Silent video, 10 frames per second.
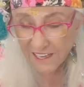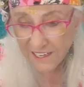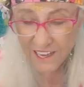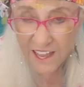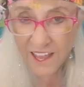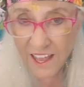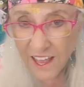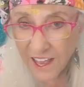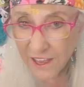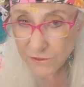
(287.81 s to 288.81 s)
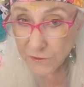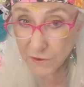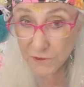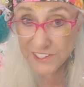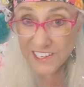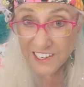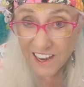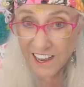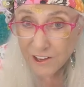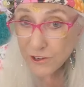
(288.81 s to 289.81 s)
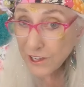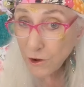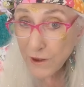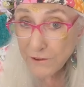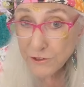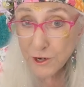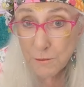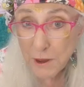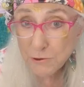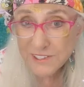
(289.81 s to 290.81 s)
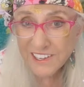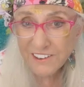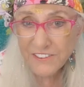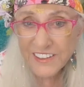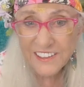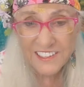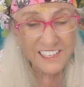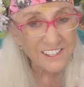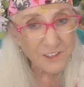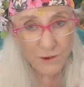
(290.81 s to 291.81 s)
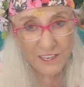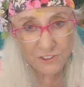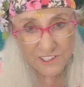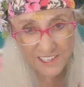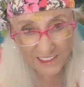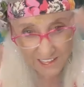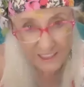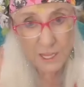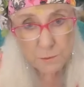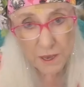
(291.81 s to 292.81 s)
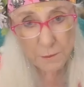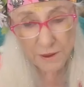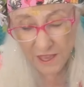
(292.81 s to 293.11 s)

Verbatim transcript: And if you've ever seen a coyote go after a mouse in the field, it's so interesting. They leap up